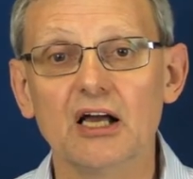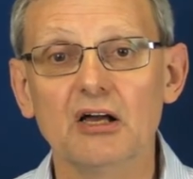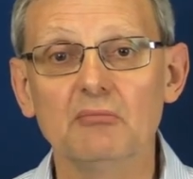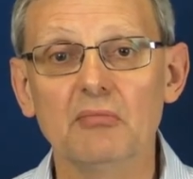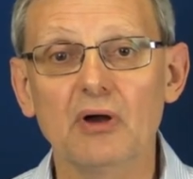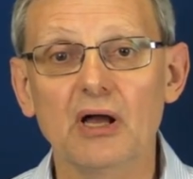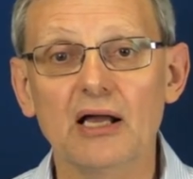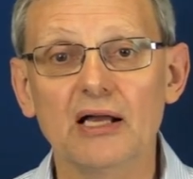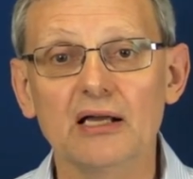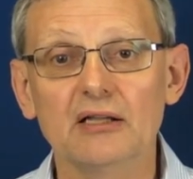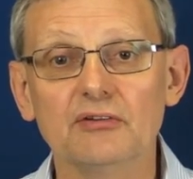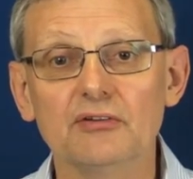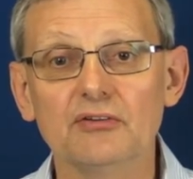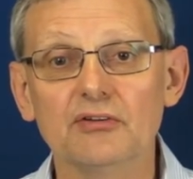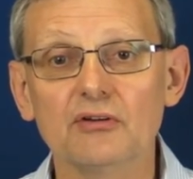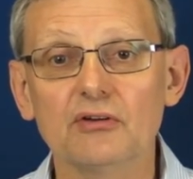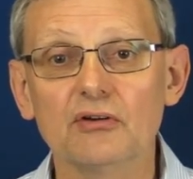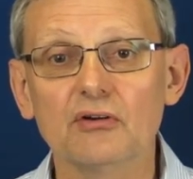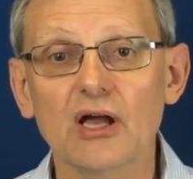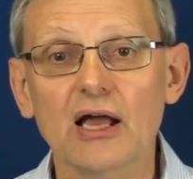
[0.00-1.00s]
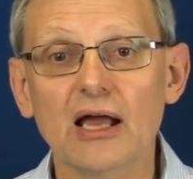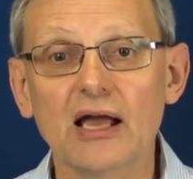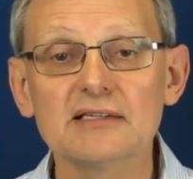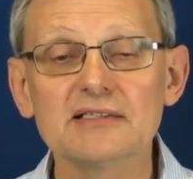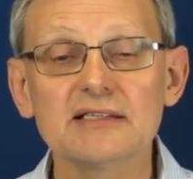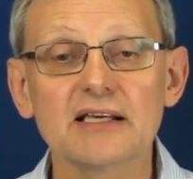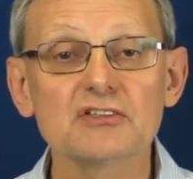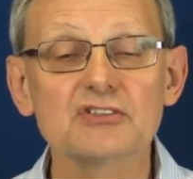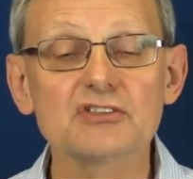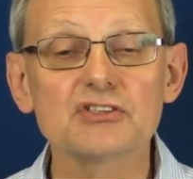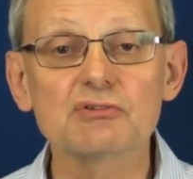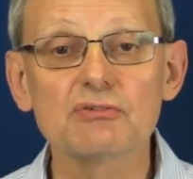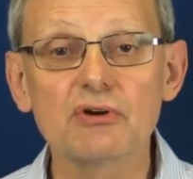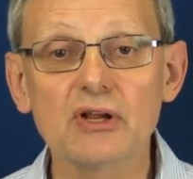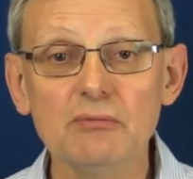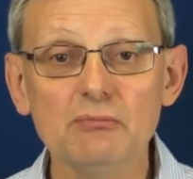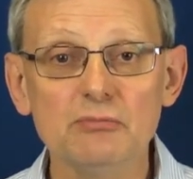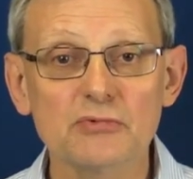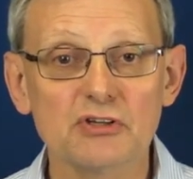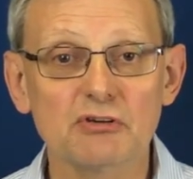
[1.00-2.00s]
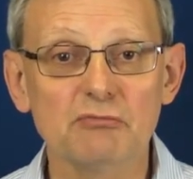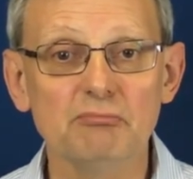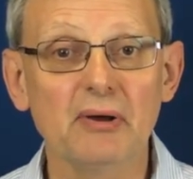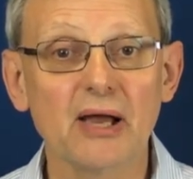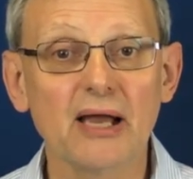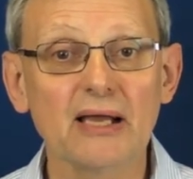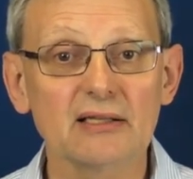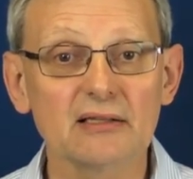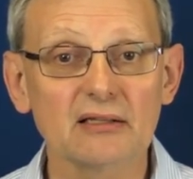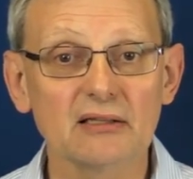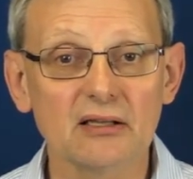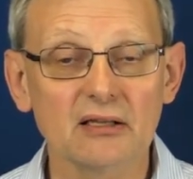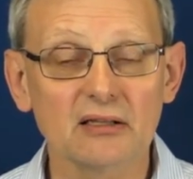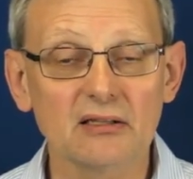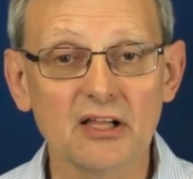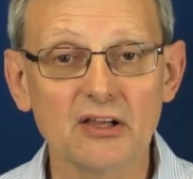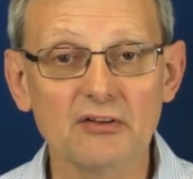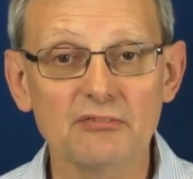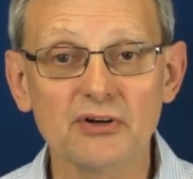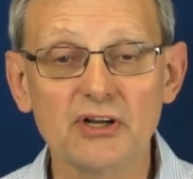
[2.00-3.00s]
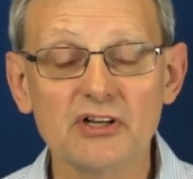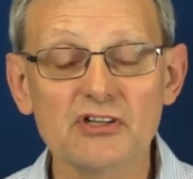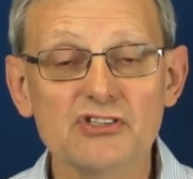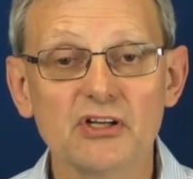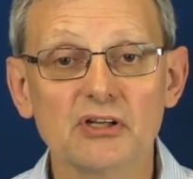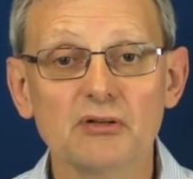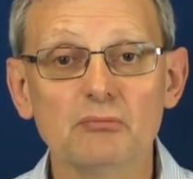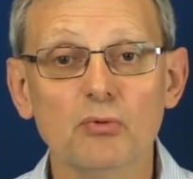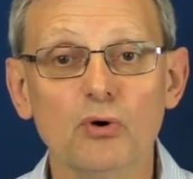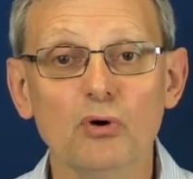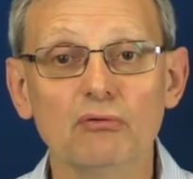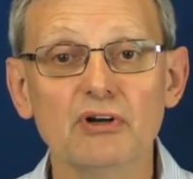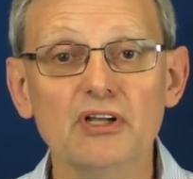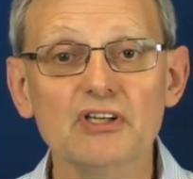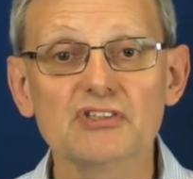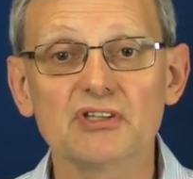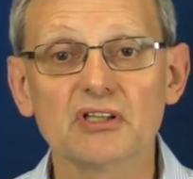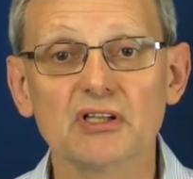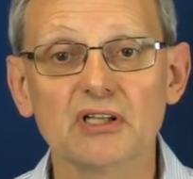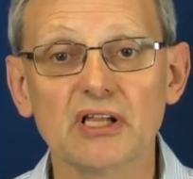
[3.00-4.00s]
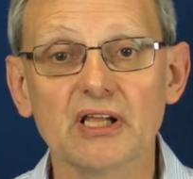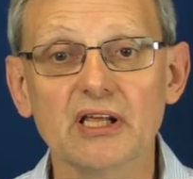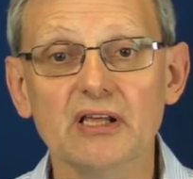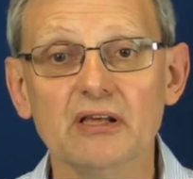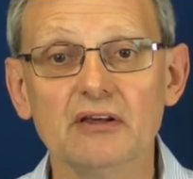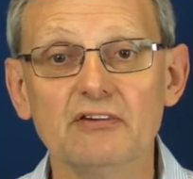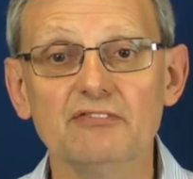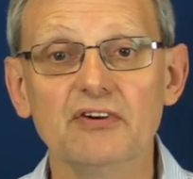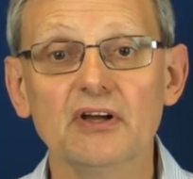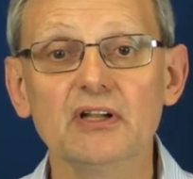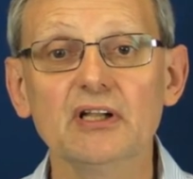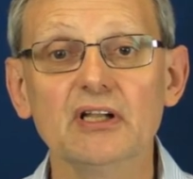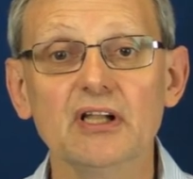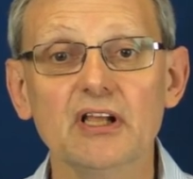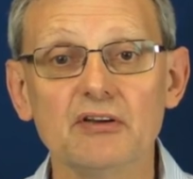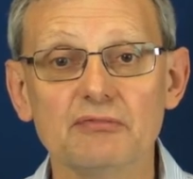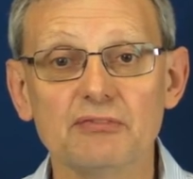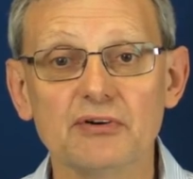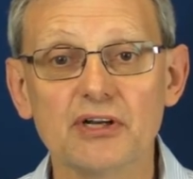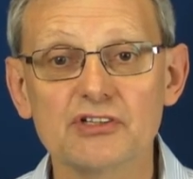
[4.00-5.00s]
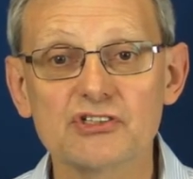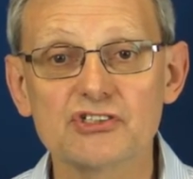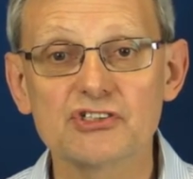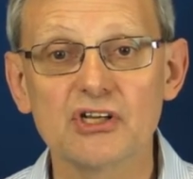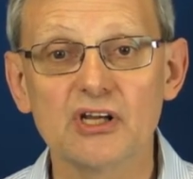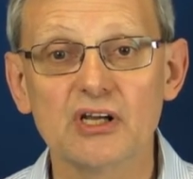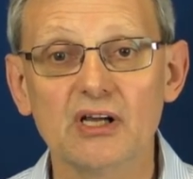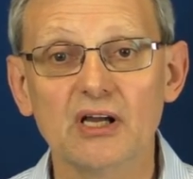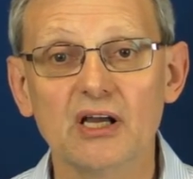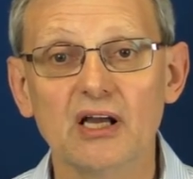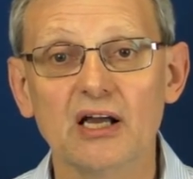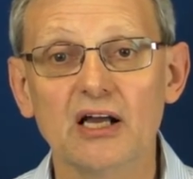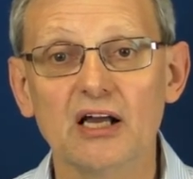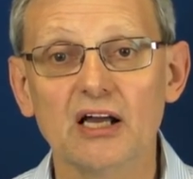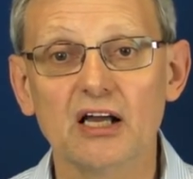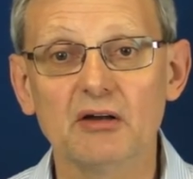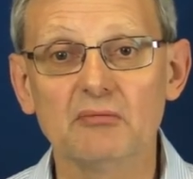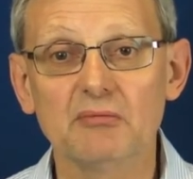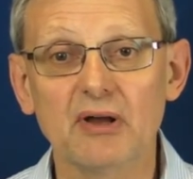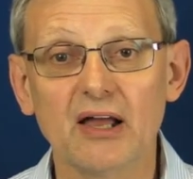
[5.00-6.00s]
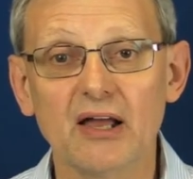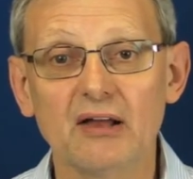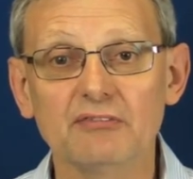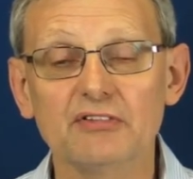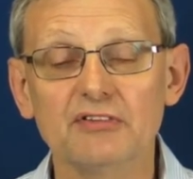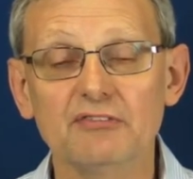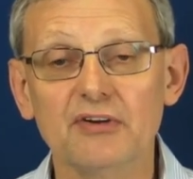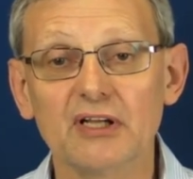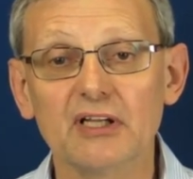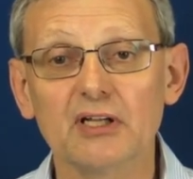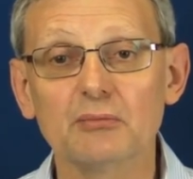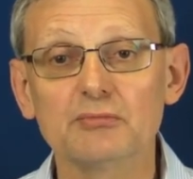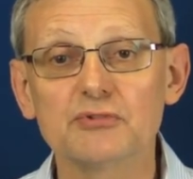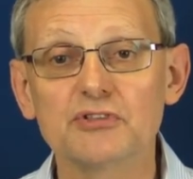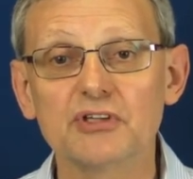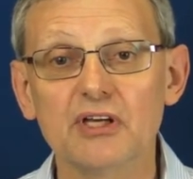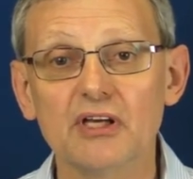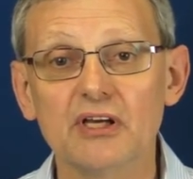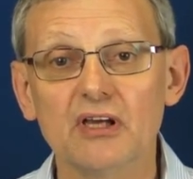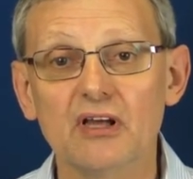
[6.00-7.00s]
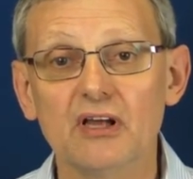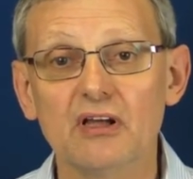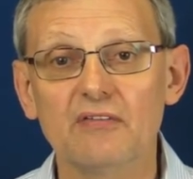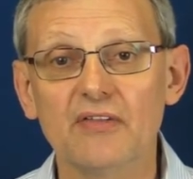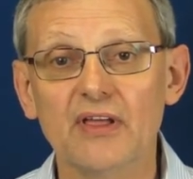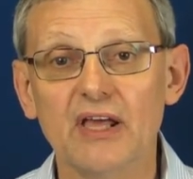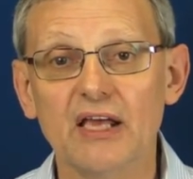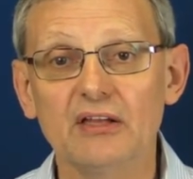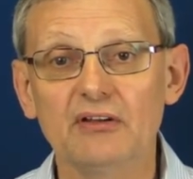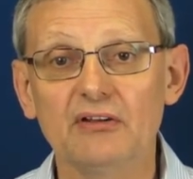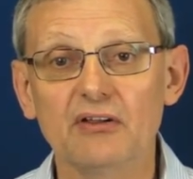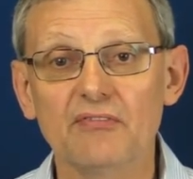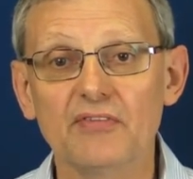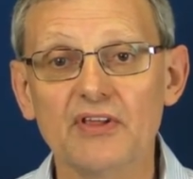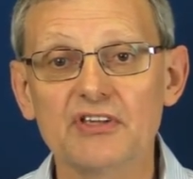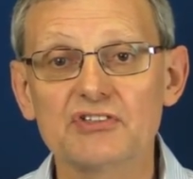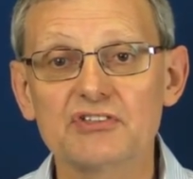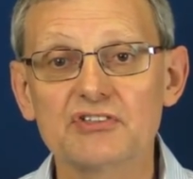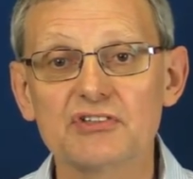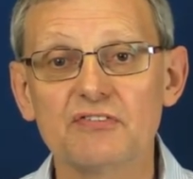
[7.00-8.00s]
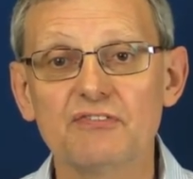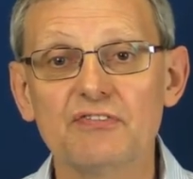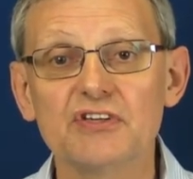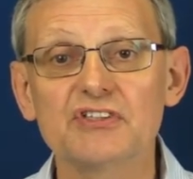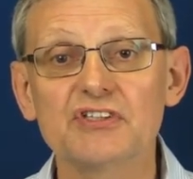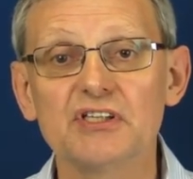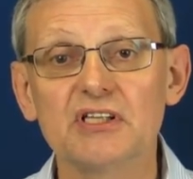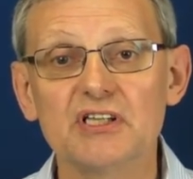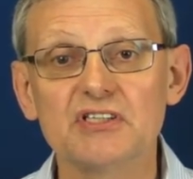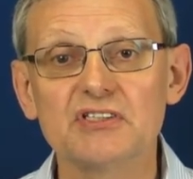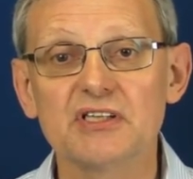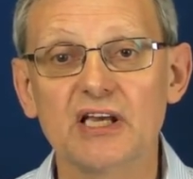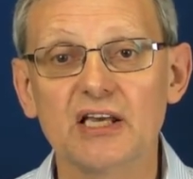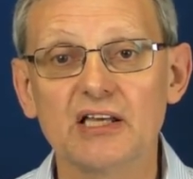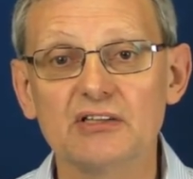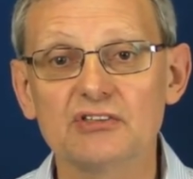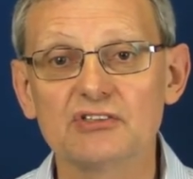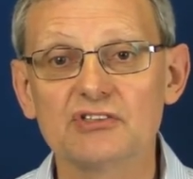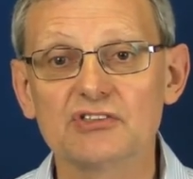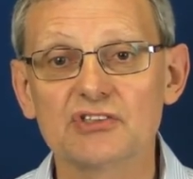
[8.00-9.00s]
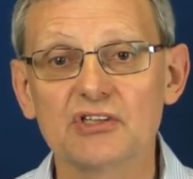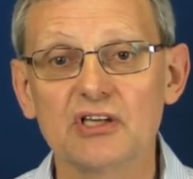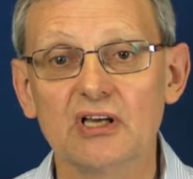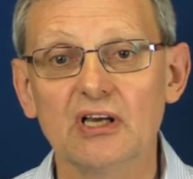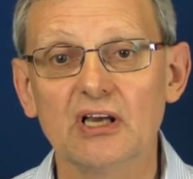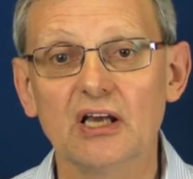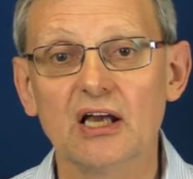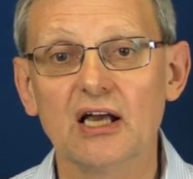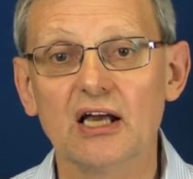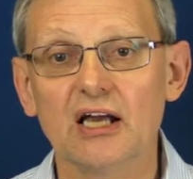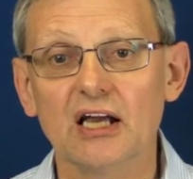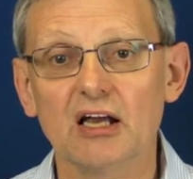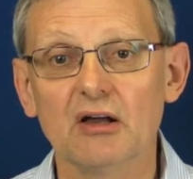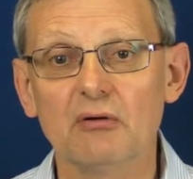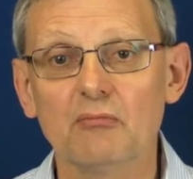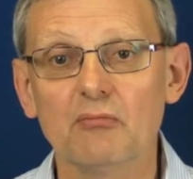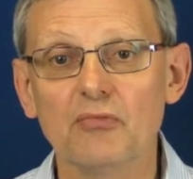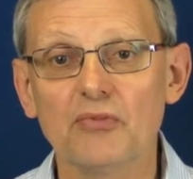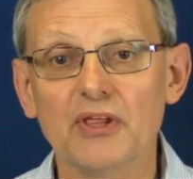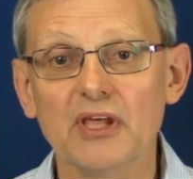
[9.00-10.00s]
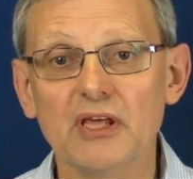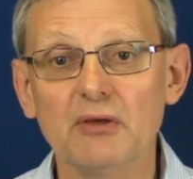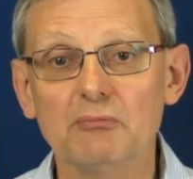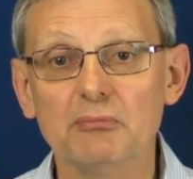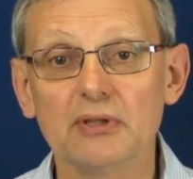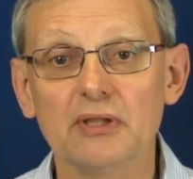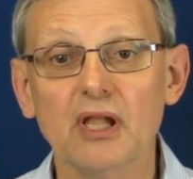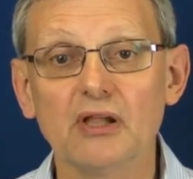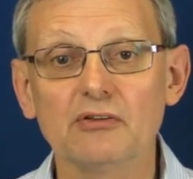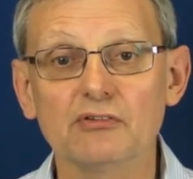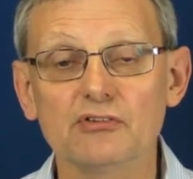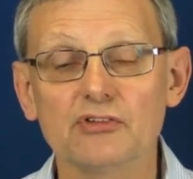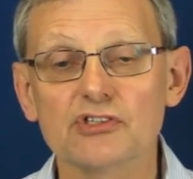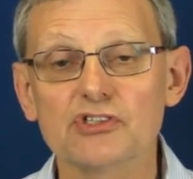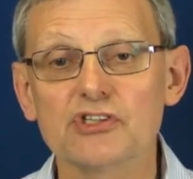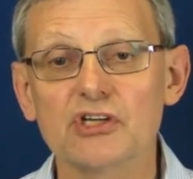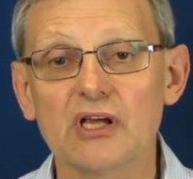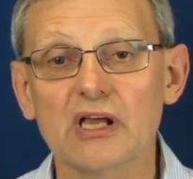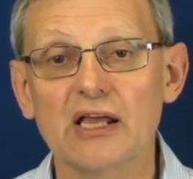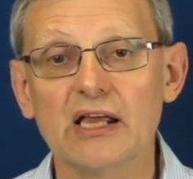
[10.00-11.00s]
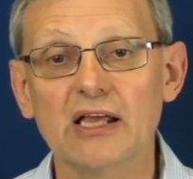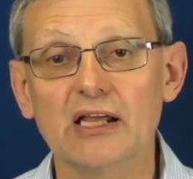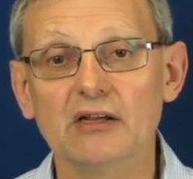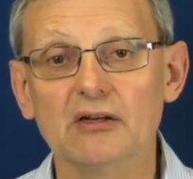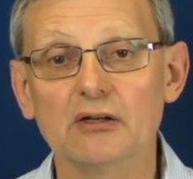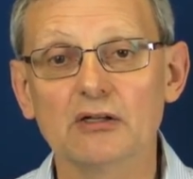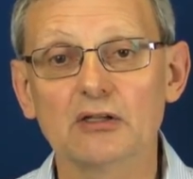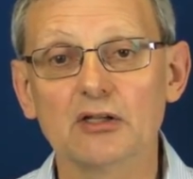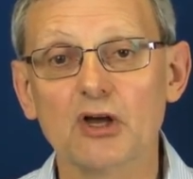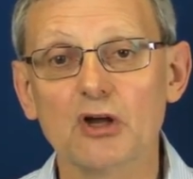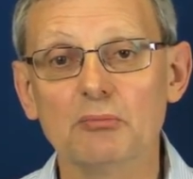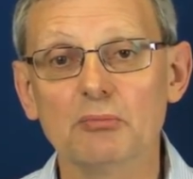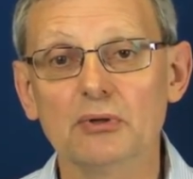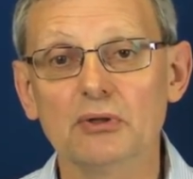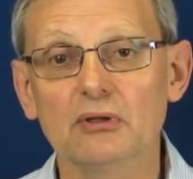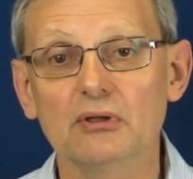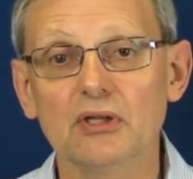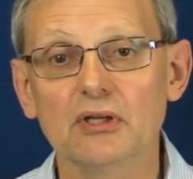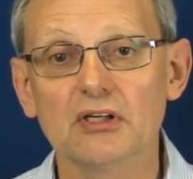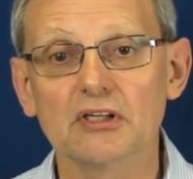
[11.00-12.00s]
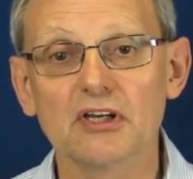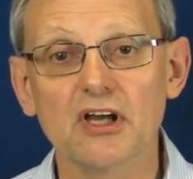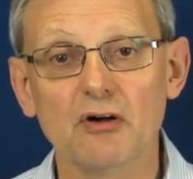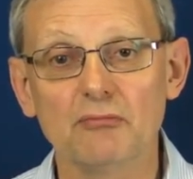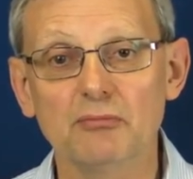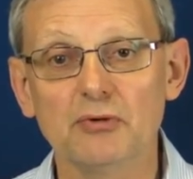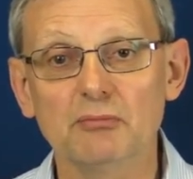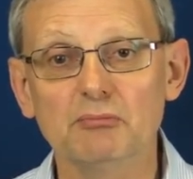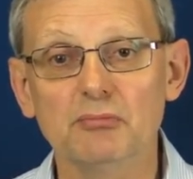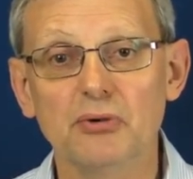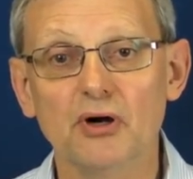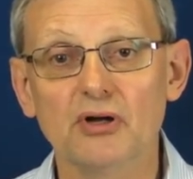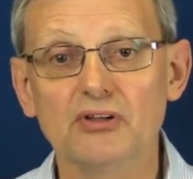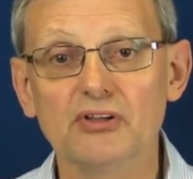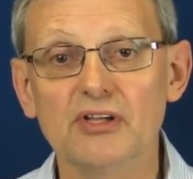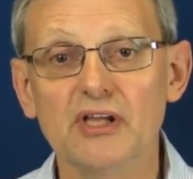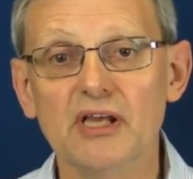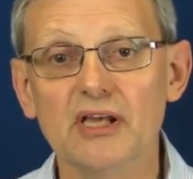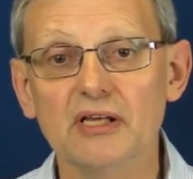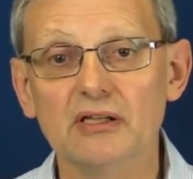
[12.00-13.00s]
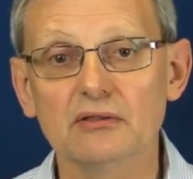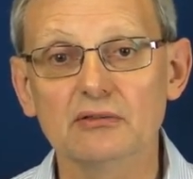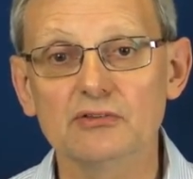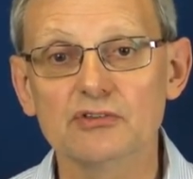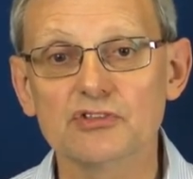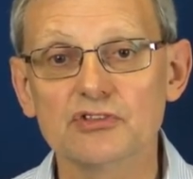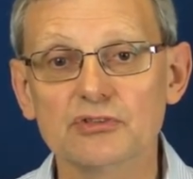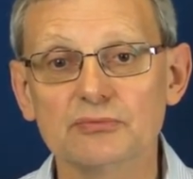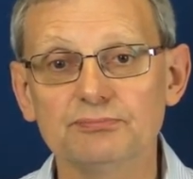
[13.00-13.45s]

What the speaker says: And as extremes of bank leverage and more recently fund leverage have developed, then this facilitates the plunge in global government bond yields.